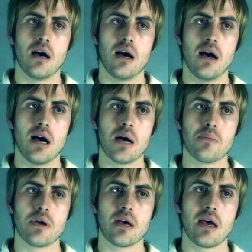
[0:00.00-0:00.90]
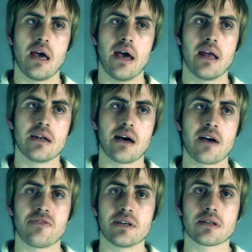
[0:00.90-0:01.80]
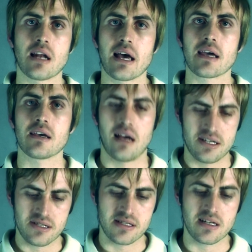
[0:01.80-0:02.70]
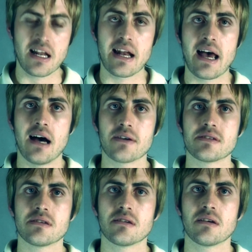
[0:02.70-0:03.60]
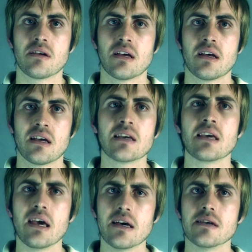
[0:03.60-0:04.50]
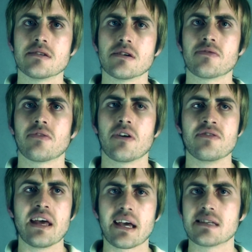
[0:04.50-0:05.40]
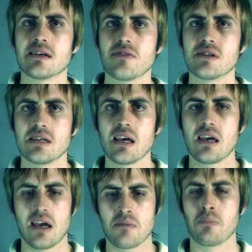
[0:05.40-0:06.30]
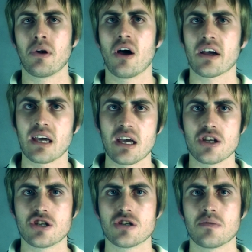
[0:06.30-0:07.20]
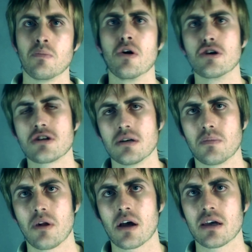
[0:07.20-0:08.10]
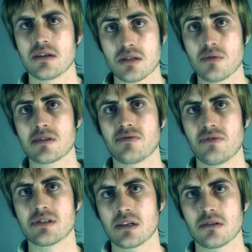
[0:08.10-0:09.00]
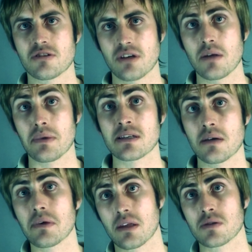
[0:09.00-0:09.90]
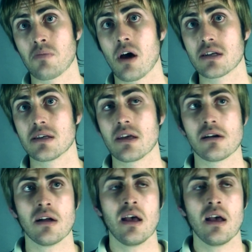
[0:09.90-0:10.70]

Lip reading: And I felt like I just let out years of negativity and blockage, emotional blockage, as well as physical shit in my stomach that was blocked in there.